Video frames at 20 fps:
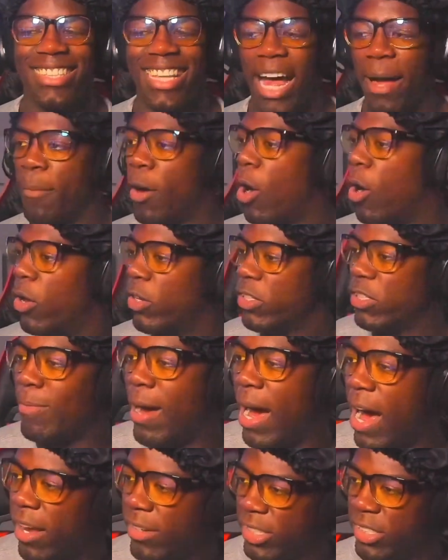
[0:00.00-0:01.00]
I'm all
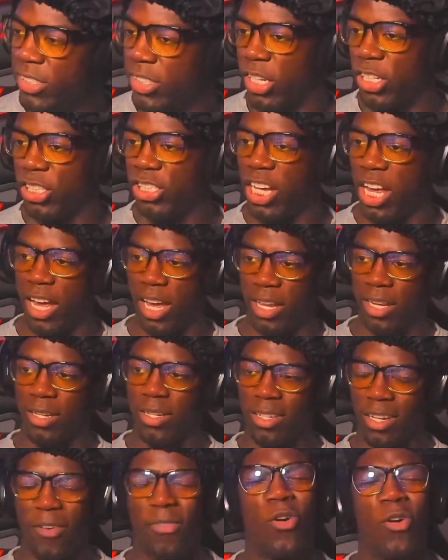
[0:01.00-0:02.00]
smiles and sunshine.
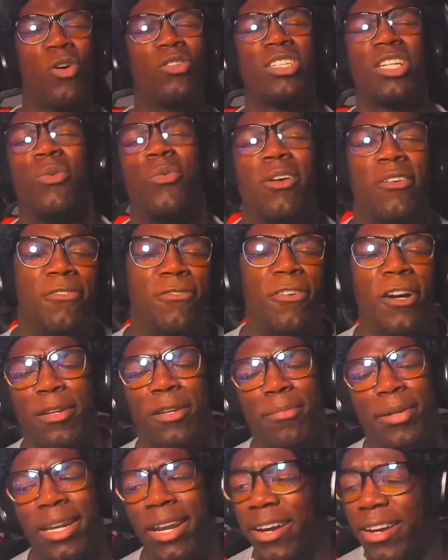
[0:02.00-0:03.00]
Of course I don't want to
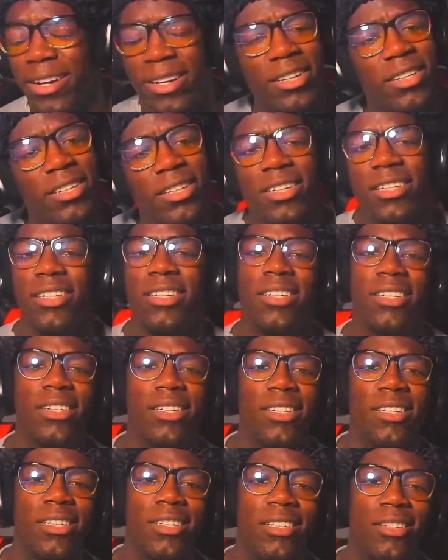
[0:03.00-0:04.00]
fucking be there.
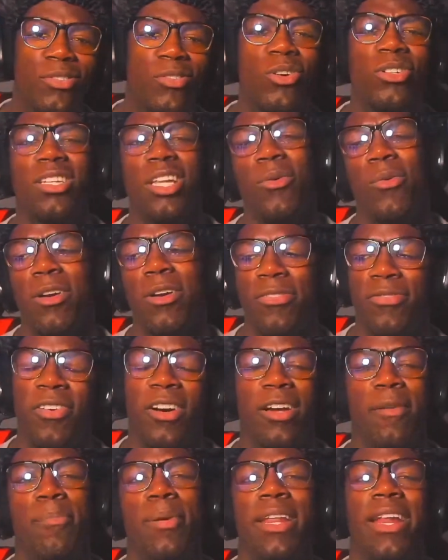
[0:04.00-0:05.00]
Of course I don't want to
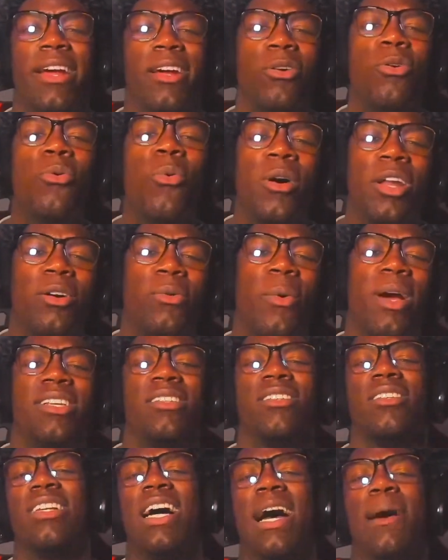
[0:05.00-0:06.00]
fucking be there. Who want to
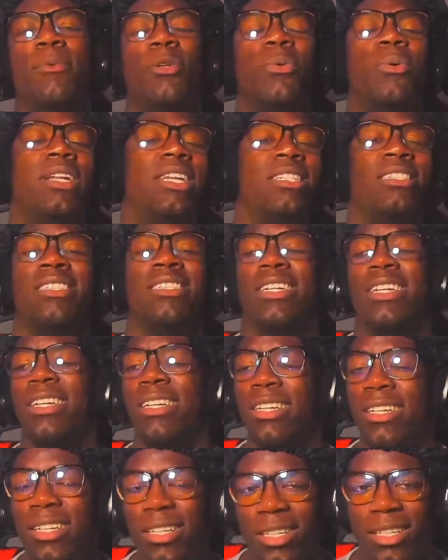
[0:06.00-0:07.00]
waste her time doing this shit?
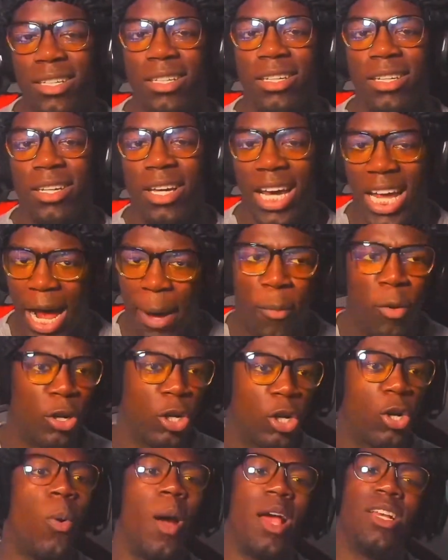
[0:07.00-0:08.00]
I'm
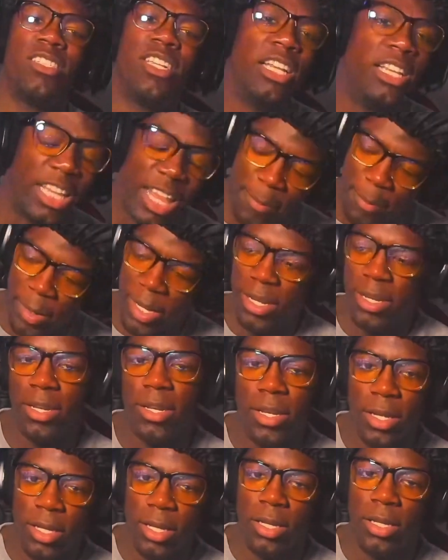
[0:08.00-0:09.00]
on a question limit.
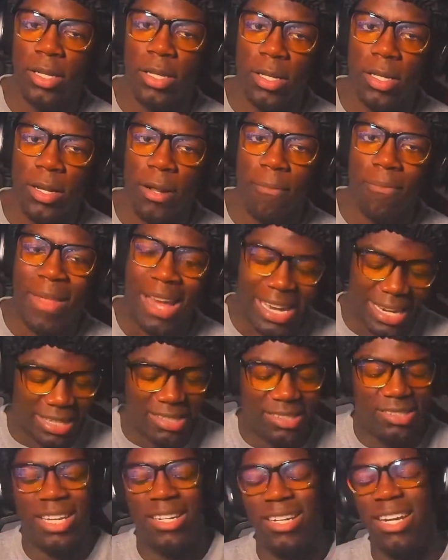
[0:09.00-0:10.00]
I got
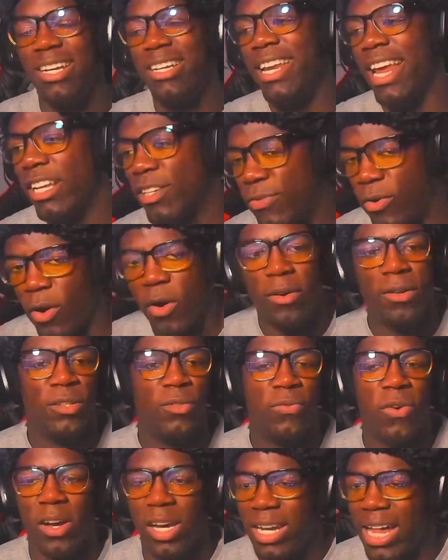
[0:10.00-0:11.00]
to sit in the desk for all
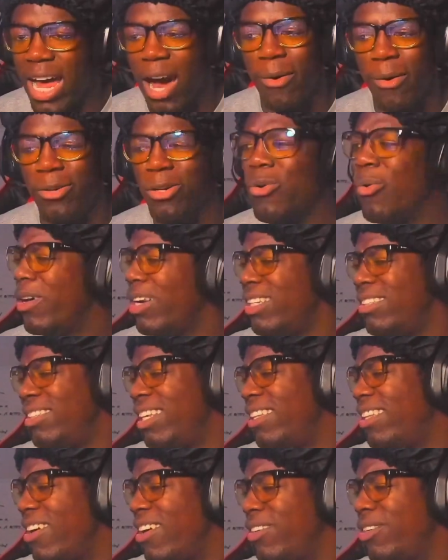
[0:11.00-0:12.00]
these fucking hours. Who want to
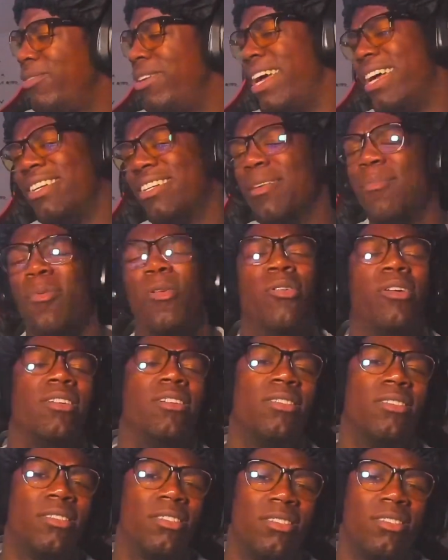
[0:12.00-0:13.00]
sit there and do that? Come on.
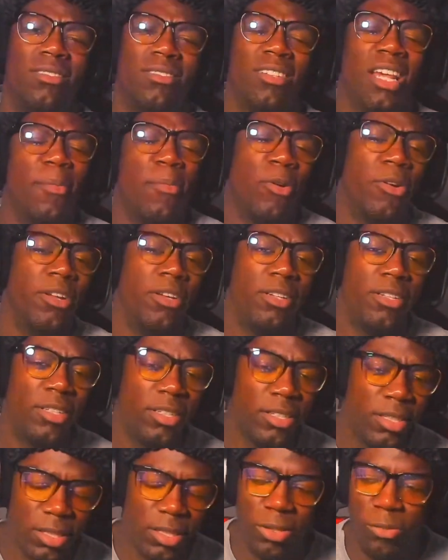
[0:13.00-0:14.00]
Come
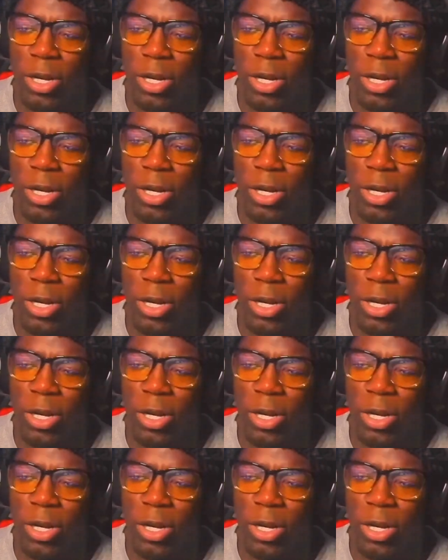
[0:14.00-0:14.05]
on.